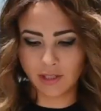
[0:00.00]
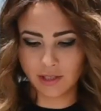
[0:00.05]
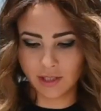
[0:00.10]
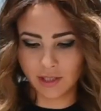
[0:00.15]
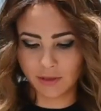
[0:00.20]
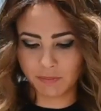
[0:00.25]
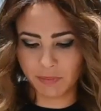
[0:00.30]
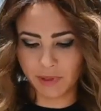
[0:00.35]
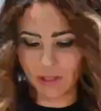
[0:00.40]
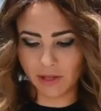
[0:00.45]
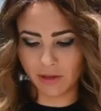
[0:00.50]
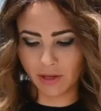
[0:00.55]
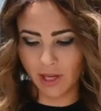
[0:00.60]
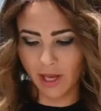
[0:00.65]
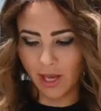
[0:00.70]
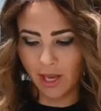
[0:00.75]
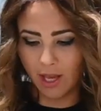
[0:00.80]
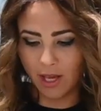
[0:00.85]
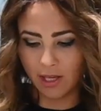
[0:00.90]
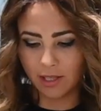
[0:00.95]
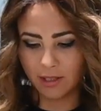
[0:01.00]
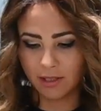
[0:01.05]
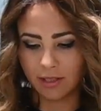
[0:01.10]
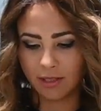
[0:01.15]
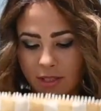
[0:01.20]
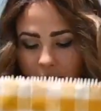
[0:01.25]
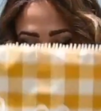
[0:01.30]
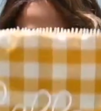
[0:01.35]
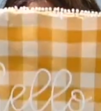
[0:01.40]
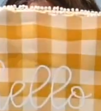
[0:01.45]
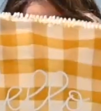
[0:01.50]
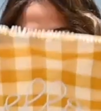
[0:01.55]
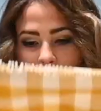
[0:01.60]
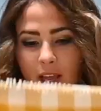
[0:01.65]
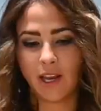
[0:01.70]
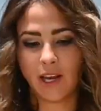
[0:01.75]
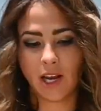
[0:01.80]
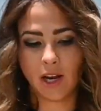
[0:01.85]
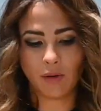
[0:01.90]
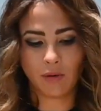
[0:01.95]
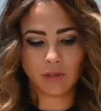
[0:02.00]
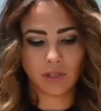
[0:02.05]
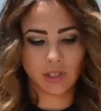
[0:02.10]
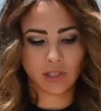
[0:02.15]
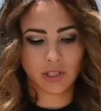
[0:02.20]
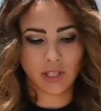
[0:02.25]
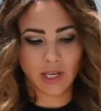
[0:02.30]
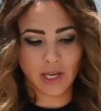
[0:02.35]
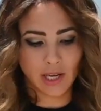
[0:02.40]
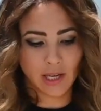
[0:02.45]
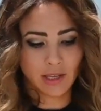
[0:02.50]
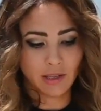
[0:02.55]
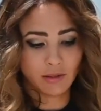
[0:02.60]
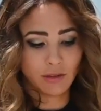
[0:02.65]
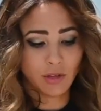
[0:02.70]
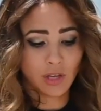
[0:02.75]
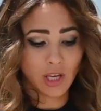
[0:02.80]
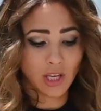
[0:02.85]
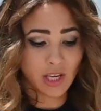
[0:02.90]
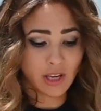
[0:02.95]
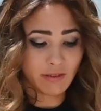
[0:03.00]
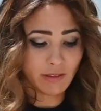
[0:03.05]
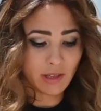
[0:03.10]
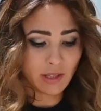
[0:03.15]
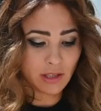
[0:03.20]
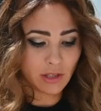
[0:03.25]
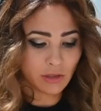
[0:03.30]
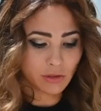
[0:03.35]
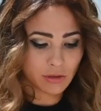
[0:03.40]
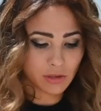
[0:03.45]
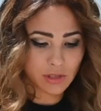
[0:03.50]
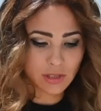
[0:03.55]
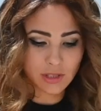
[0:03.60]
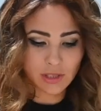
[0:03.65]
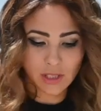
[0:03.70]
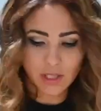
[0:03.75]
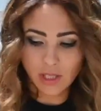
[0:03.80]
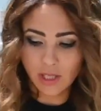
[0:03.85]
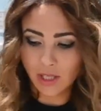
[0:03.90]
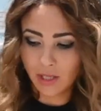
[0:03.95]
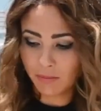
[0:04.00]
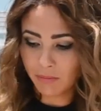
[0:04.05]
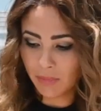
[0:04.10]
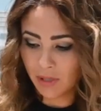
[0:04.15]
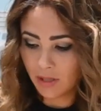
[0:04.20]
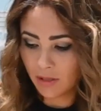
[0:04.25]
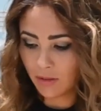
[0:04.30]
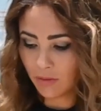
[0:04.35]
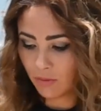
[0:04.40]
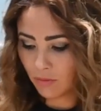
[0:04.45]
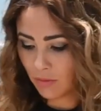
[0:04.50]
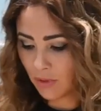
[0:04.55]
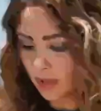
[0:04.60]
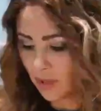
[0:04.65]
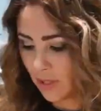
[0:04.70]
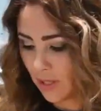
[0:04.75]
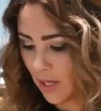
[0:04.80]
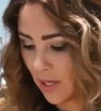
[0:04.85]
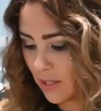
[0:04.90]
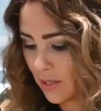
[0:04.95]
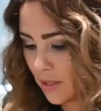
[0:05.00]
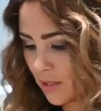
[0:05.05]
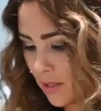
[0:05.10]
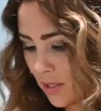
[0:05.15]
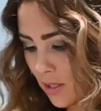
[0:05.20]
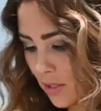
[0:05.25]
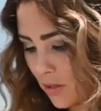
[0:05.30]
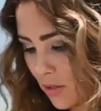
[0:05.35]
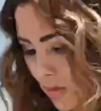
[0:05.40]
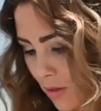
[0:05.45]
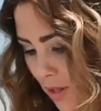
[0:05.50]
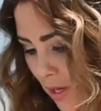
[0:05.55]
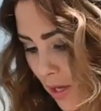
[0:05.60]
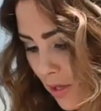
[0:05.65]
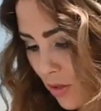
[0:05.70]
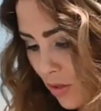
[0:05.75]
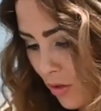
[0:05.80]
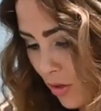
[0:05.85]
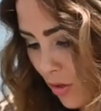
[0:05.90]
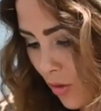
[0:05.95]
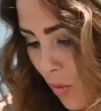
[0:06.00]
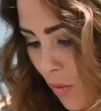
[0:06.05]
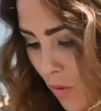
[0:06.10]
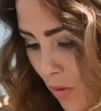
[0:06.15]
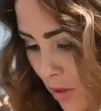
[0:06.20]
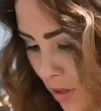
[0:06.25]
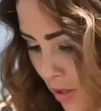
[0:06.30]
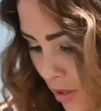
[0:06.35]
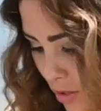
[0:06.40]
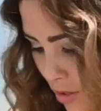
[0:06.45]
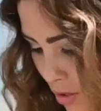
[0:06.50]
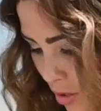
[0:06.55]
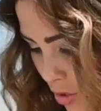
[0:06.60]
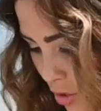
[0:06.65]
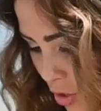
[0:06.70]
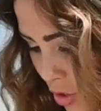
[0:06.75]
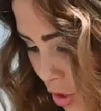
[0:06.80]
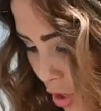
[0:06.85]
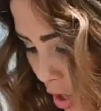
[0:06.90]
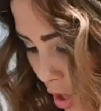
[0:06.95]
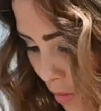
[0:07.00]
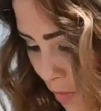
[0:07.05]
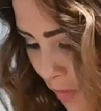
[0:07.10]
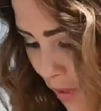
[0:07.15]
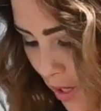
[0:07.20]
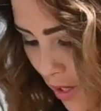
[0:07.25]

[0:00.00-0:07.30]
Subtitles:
is this pillowcase? And now we're just gonna, you can give it a little steam really nicely so that your corners and sharp